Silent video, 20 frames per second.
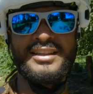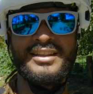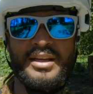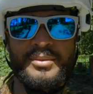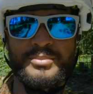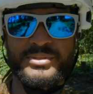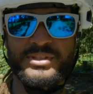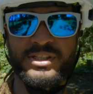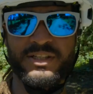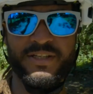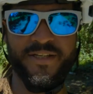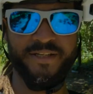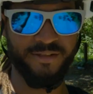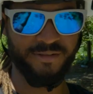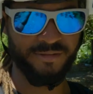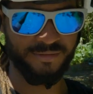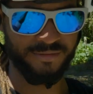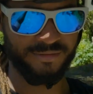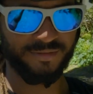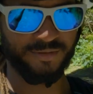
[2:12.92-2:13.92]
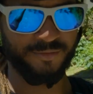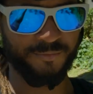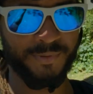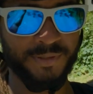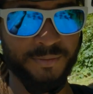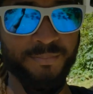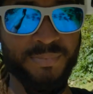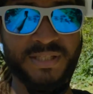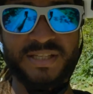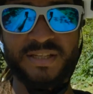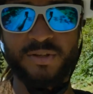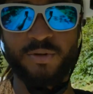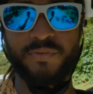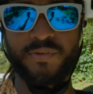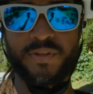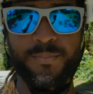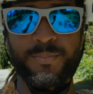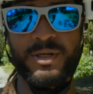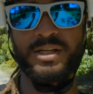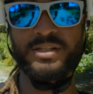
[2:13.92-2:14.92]
I'm still here. I've been busy over
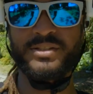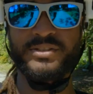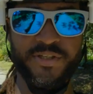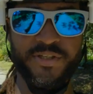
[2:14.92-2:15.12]
the past